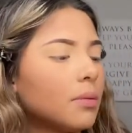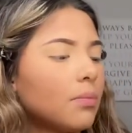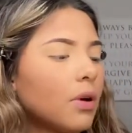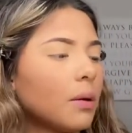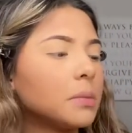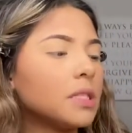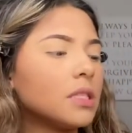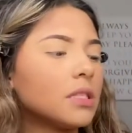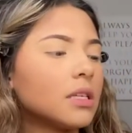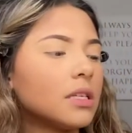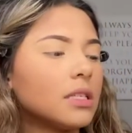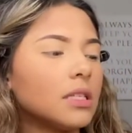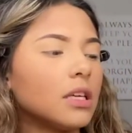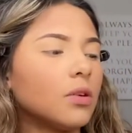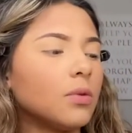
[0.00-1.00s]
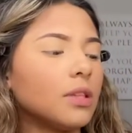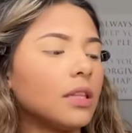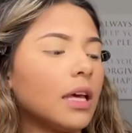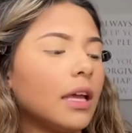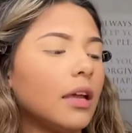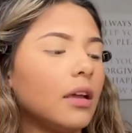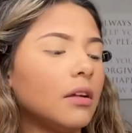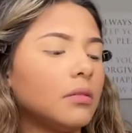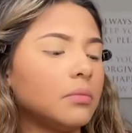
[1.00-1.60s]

probably just gonna stick with like